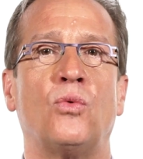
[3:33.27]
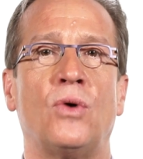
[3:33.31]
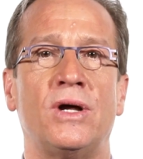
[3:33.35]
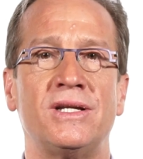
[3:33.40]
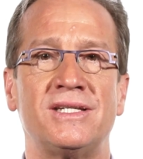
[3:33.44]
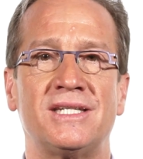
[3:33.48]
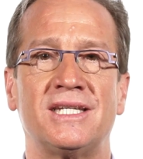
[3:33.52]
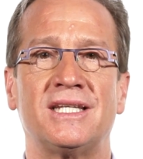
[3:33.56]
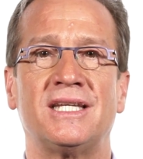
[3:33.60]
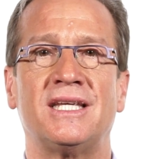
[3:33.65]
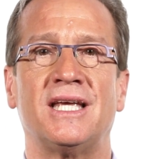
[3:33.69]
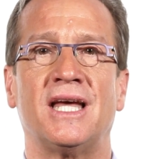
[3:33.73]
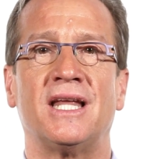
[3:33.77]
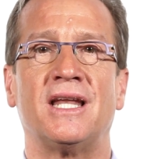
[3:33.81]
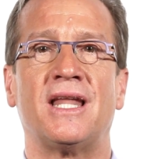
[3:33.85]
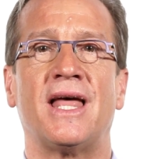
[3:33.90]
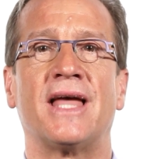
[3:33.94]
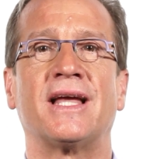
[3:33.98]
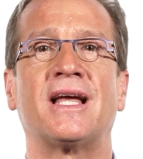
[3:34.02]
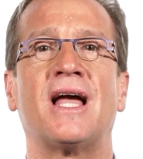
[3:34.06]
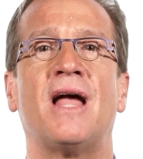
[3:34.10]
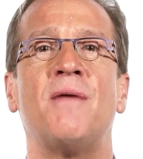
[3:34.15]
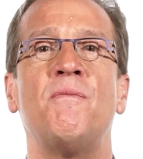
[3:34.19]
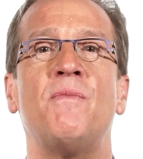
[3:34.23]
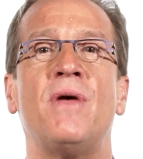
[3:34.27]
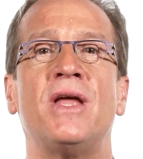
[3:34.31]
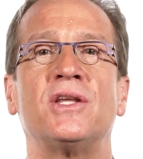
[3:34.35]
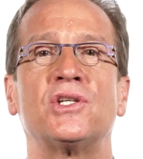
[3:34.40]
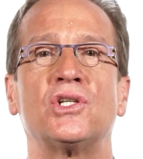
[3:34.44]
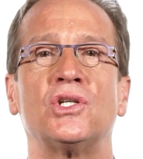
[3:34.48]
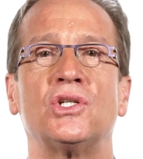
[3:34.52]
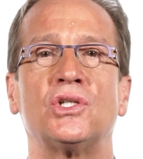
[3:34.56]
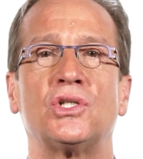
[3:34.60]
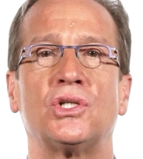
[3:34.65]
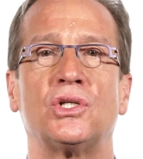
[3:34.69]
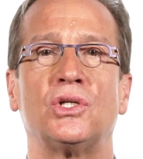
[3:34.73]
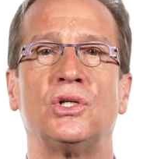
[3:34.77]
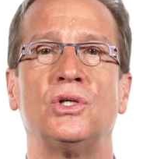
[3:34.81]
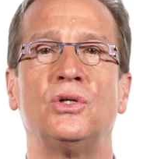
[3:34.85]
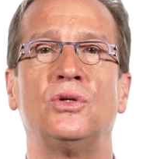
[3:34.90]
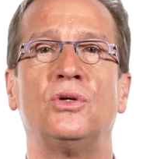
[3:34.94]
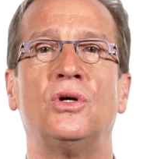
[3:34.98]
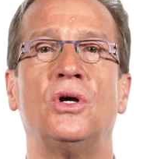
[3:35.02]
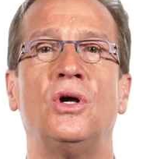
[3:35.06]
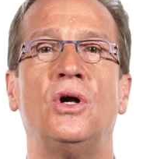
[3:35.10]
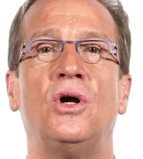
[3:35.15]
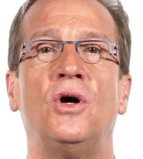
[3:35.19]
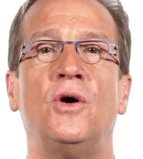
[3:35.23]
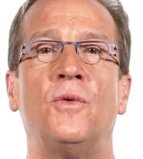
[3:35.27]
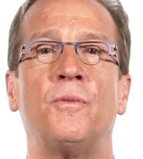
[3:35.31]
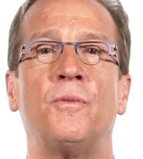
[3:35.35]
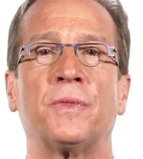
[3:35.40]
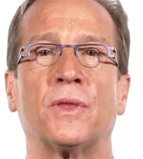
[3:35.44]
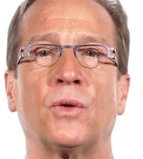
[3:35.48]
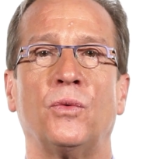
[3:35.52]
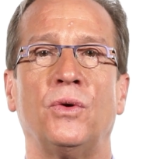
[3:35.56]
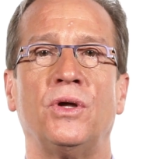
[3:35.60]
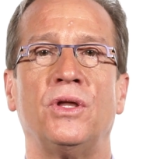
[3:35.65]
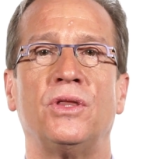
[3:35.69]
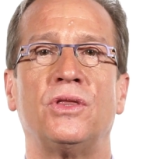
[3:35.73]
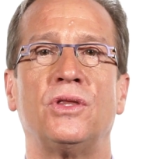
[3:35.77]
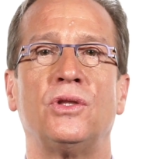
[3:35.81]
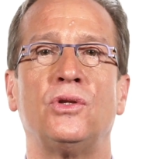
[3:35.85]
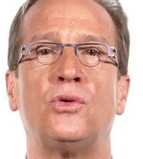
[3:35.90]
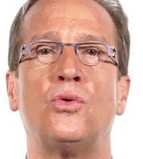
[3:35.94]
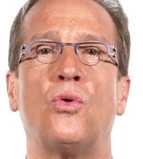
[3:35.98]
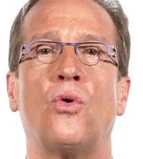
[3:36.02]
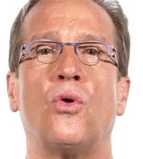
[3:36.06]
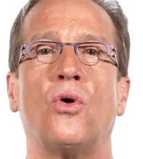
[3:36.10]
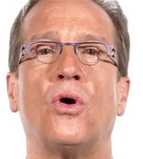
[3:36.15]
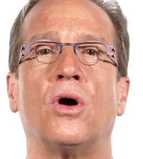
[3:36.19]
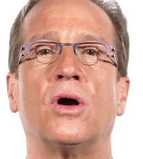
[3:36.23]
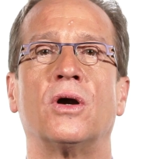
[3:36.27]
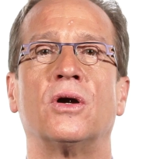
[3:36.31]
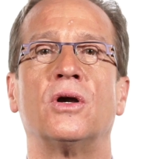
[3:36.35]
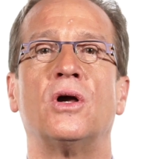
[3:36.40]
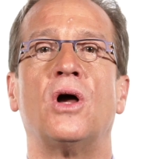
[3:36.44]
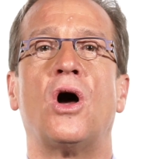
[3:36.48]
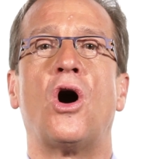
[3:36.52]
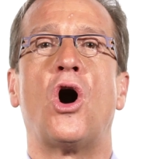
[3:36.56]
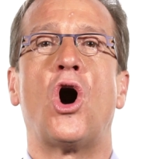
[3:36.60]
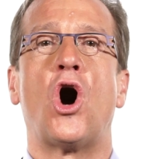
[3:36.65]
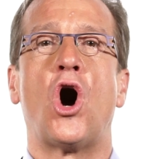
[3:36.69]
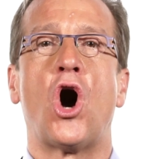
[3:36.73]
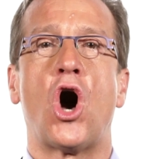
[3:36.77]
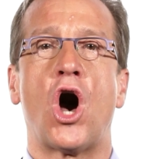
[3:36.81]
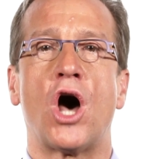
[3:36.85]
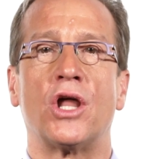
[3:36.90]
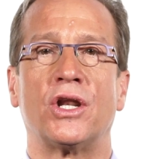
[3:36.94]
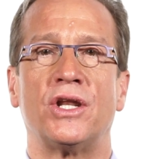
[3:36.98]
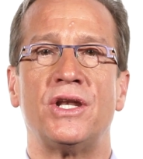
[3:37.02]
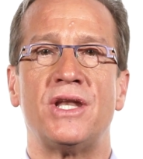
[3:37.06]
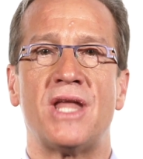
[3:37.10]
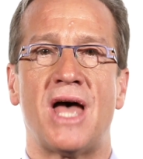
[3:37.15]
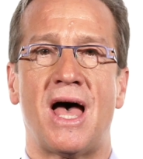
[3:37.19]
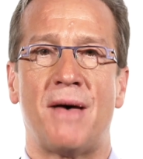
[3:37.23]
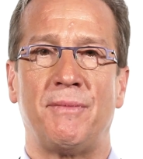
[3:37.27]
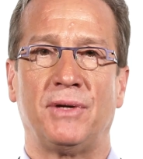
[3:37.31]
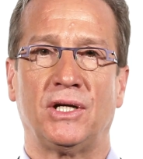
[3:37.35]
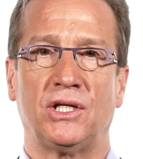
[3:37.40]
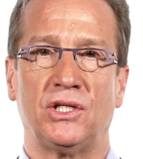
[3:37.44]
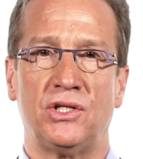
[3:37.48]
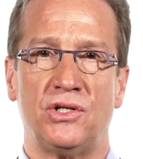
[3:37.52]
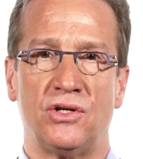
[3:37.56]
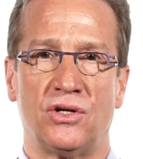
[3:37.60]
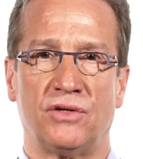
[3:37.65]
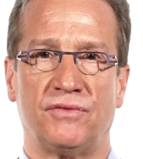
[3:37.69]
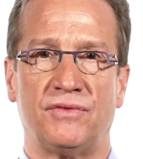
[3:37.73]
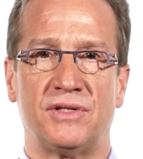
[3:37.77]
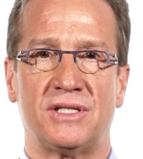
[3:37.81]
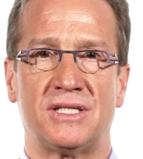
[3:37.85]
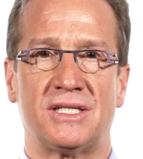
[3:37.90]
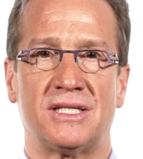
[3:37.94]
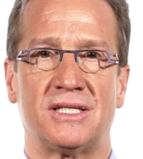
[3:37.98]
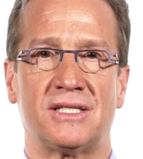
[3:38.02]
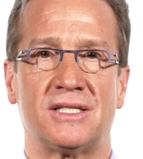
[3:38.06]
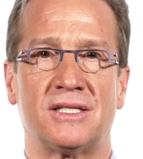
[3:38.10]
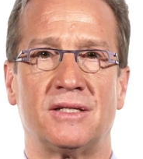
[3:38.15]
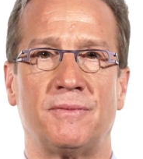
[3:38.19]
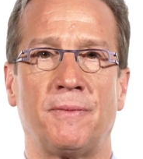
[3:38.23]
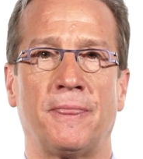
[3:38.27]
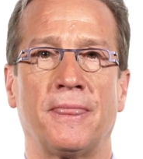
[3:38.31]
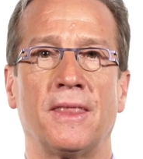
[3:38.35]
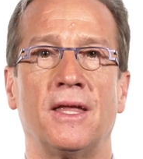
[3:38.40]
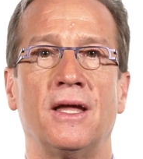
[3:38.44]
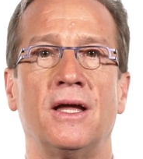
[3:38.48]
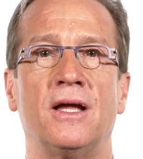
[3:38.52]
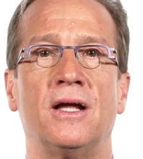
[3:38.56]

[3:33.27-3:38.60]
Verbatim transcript: Once again, like I mentioned to you, with your autonomic nervous system.